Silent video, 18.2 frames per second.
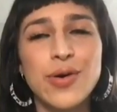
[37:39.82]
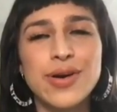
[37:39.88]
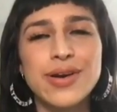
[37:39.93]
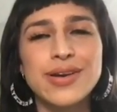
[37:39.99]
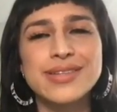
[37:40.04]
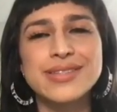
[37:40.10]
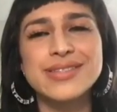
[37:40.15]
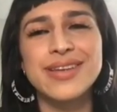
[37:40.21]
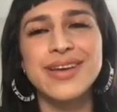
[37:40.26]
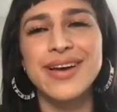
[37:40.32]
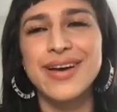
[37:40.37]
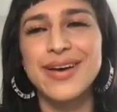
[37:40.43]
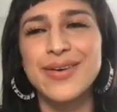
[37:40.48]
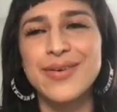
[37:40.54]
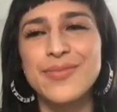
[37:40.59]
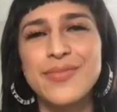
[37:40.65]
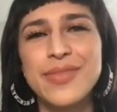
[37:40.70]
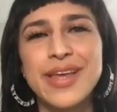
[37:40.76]
course.
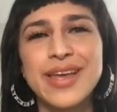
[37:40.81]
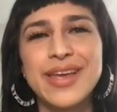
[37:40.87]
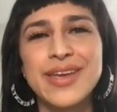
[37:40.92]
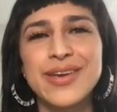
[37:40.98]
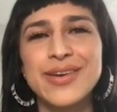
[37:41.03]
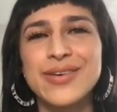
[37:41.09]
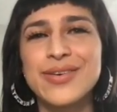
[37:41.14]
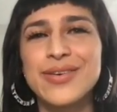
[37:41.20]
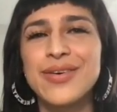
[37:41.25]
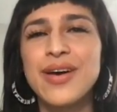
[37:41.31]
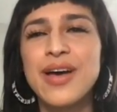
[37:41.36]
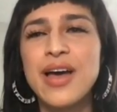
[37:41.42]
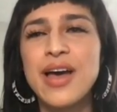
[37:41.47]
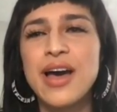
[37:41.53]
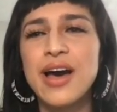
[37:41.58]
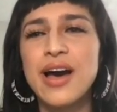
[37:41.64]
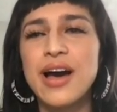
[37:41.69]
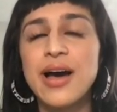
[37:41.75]
Um, thank you.
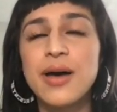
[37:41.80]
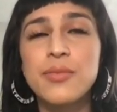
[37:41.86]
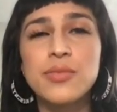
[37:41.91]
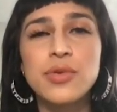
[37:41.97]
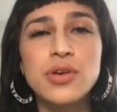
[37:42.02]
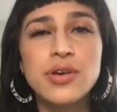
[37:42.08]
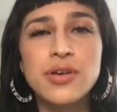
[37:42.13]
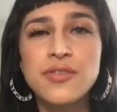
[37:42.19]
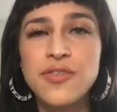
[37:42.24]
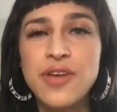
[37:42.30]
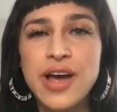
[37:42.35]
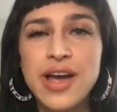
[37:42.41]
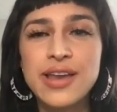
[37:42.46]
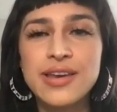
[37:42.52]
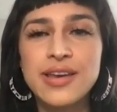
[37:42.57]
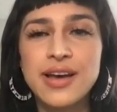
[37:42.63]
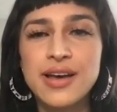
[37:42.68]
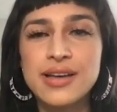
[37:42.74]
Um, you can
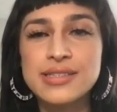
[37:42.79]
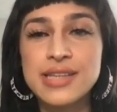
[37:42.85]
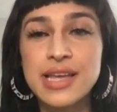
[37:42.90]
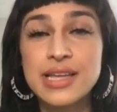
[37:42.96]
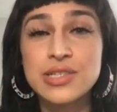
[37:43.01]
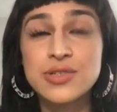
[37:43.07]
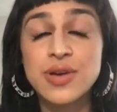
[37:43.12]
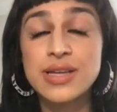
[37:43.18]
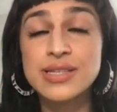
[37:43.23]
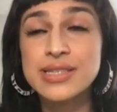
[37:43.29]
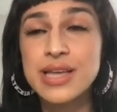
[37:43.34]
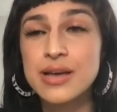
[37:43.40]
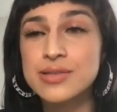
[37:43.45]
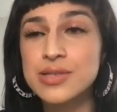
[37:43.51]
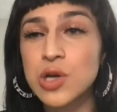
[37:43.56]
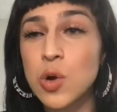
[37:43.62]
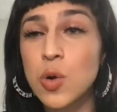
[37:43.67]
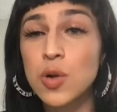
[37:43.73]
find us at trans
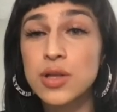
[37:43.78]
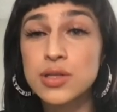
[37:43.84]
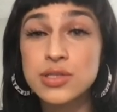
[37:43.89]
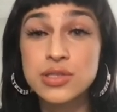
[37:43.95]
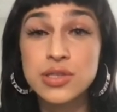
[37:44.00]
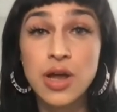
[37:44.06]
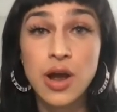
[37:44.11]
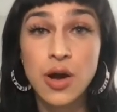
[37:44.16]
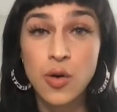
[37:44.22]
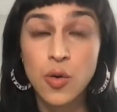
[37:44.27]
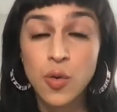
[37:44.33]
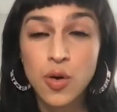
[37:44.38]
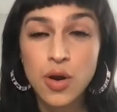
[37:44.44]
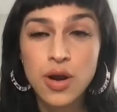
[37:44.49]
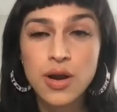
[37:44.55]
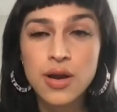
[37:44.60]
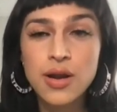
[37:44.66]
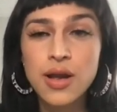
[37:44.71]
housing coalition dot
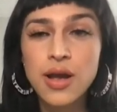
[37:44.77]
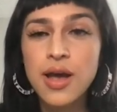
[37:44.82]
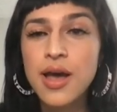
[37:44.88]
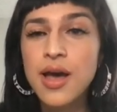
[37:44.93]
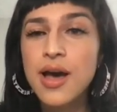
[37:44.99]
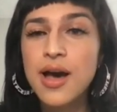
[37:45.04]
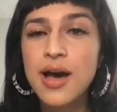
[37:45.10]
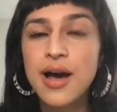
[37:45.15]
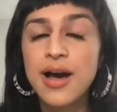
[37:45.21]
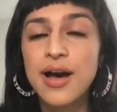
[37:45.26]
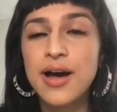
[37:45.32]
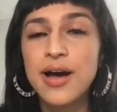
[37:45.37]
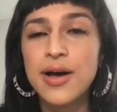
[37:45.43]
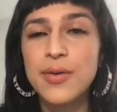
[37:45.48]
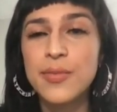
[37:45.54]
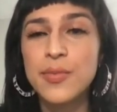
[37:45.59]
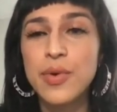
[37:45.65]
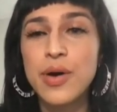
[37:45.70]
org.
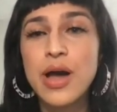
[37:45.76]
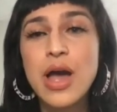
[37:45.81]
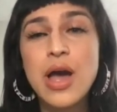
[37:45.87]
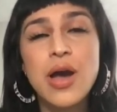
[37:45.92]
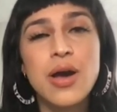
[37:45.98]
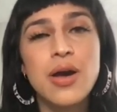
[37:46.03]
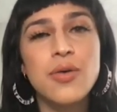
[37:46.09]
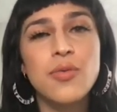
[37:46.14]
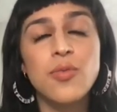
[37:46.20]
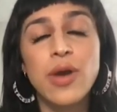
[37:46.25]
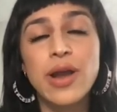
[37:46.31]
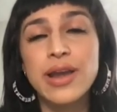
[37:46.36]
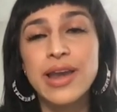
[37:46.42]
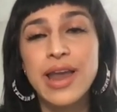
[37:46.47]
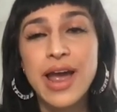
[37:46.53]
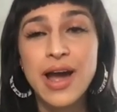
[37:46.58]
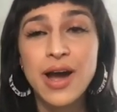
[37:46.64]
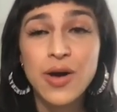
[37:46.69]
Um,
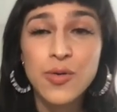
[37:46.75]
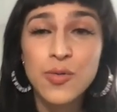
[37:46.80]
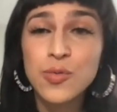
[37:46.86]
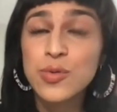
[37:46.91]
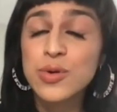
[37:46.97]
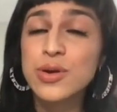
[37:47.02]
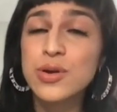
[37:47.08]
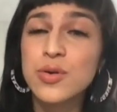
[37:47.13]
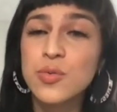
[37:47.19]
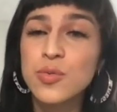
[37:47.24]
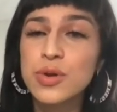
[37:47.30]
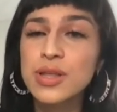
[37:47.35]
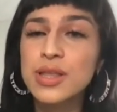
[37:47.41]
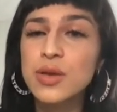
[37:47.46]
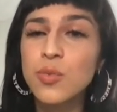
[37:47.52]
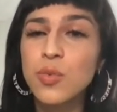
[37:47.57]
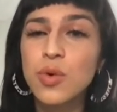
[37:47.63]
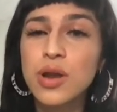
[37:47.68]
right now, we're
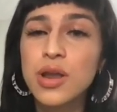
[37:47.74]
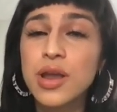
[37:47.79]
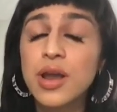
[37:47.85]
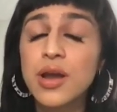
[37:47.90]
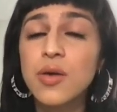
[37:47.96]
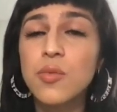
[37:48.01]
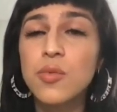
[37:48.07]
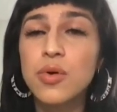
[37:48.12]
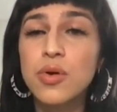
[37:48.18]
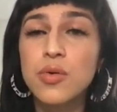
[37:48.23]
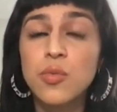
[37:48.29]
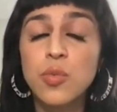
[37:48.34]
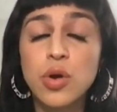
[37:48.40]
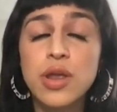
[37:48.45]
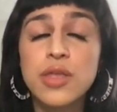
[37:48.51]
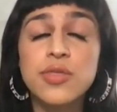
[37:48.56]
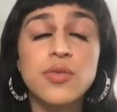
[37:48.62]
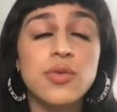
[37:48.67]
really working, we're
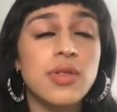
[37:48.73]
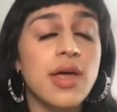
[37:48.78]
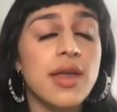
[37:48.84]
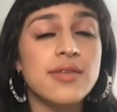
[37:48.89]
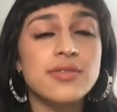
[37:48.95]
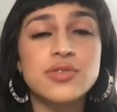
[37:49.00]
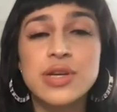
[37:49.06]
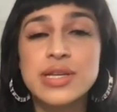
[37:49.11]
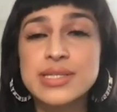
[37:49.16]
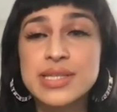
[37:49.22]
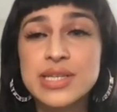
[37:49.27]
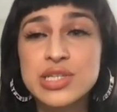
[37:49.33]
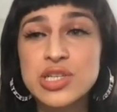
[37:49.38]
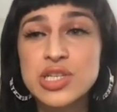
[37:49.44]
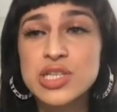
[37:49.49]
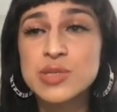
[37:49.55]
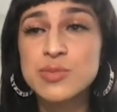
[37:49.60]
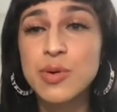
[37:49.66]
working through a lot of
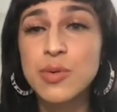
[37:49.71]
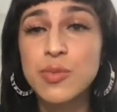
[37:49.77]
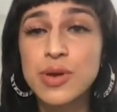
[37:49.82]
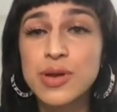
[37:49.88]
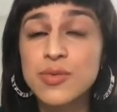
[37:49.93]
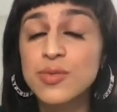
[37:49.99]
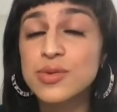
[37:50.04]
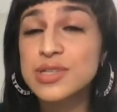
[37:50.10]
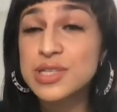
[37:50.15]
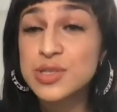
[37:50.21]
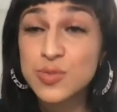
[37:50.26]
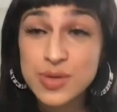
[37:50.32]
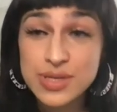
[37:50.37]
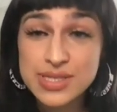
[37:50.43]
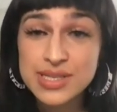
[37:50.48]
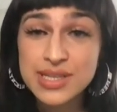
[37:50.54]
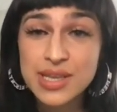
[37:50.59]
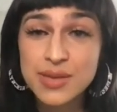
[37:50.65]
transitions, but we were just
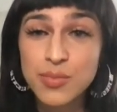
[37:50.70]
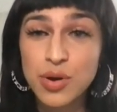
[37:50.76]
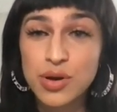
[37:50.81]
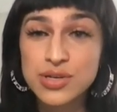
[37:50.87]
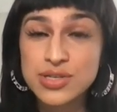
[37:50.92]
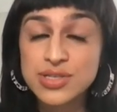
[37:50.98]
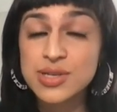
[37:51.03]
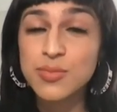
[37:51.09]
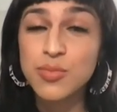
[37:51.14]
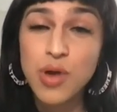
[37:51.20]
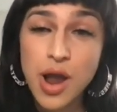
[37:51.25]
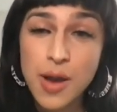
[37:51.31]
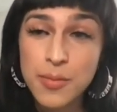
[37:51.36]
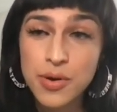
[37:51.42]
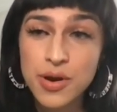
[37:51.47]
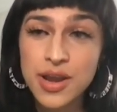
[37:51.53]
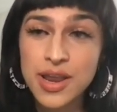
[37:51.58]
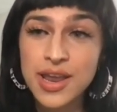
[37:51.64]
recently purchased a
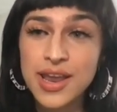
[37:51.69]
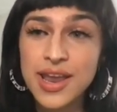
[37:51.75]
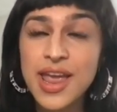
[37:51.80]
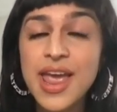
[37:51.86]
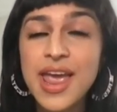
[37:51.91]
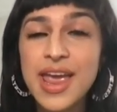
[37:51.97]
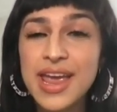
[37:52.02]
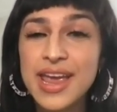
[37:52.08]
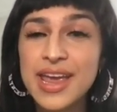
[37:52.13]
property